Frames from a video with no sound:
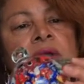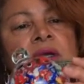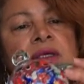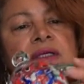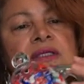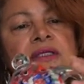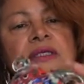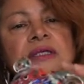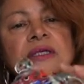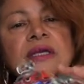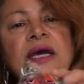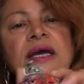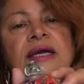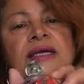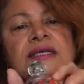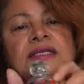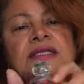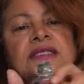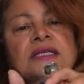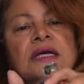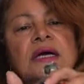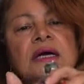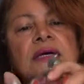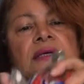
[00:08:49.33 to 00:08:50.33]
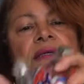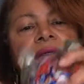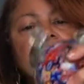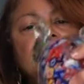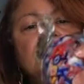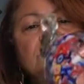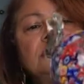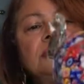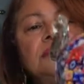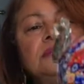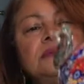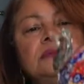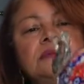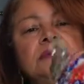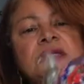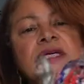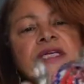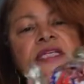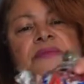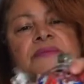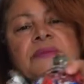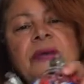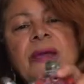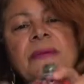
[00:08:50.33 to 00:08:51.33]
a
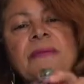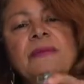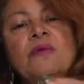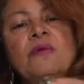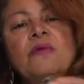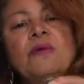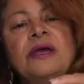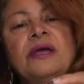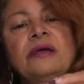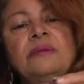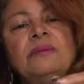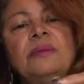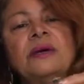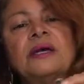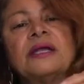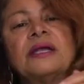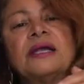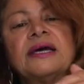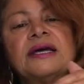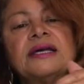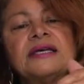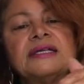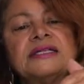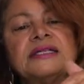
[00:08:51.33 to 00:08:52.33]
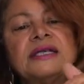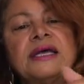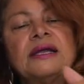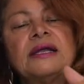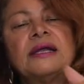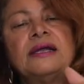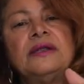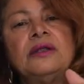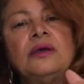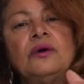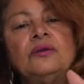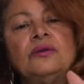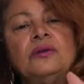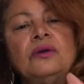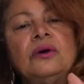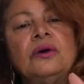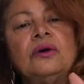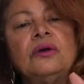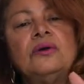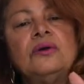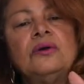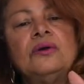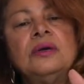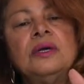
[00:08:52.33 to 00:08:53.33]
nice paperweight, but like I said, I don't
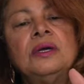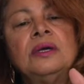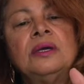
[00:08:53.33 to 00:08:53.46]
know